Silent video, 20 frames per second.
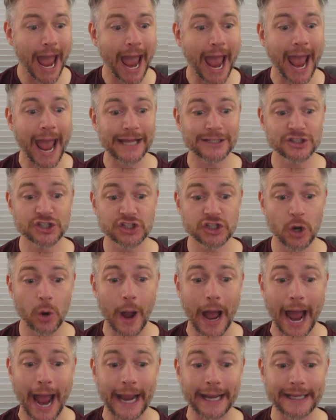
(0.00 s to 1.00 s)
And
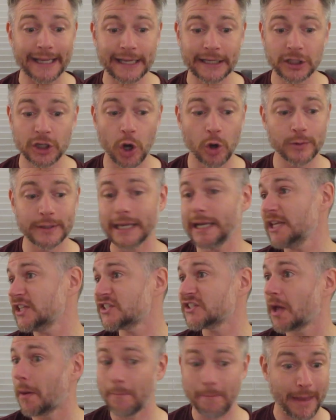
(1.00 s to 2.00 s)
so I can go get
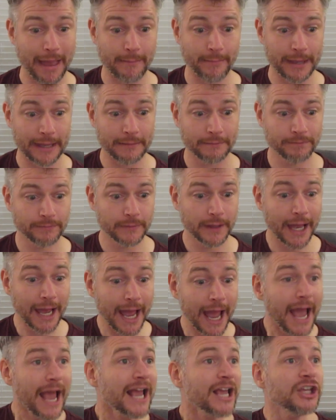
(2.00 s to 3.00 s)
us some maybe.
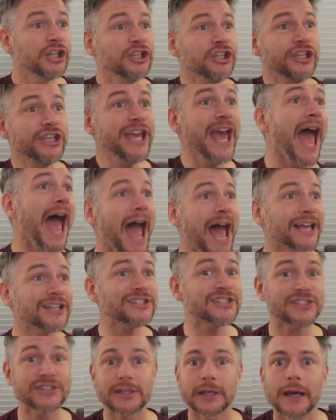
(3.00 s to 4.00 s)

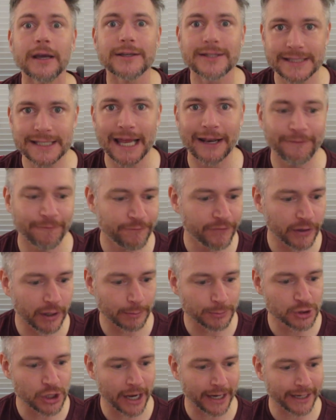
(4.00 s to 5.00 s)
Yes, said
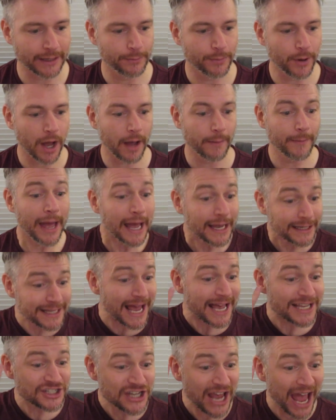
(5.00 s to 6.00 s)
Philip Johnny Bob.
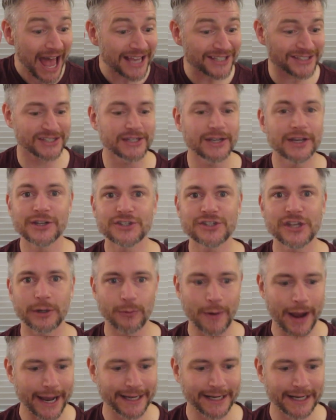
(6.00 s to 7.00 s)
Yes, yes, said
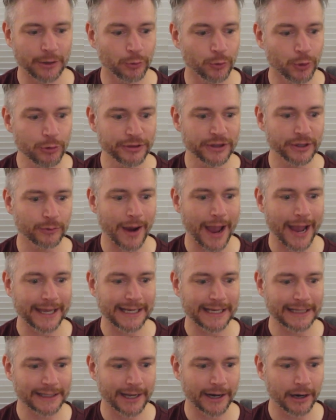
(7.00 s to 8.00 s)
Raggedy Ruth and
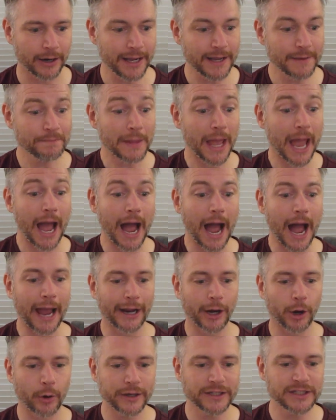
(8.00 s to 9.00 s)
Raggedy Larry. I
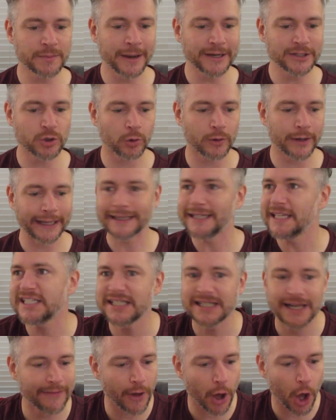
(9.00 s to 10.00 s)
hurried to my door and I
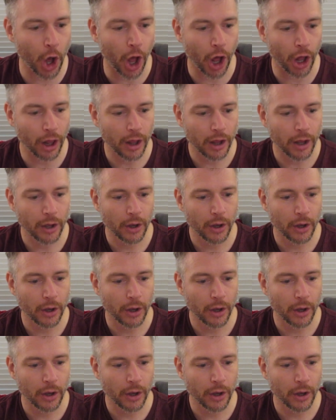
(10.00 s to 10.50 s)
listened in the hall.